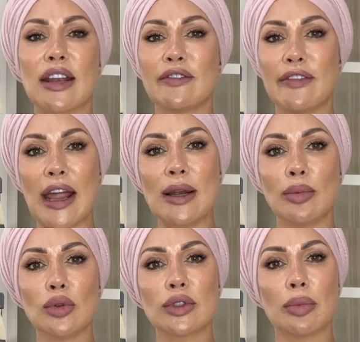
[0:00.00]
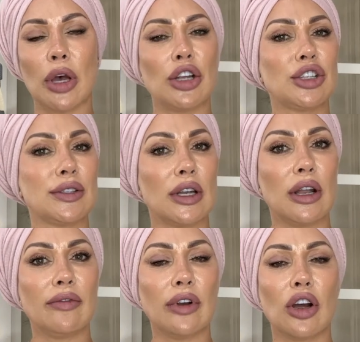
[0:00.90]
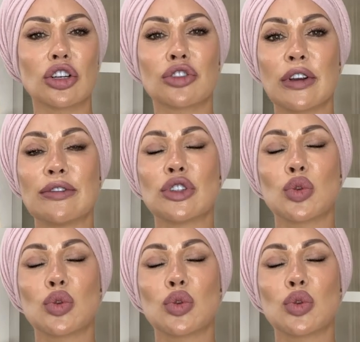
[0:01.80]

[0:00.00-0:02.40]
and available to purchase at Love Luxury for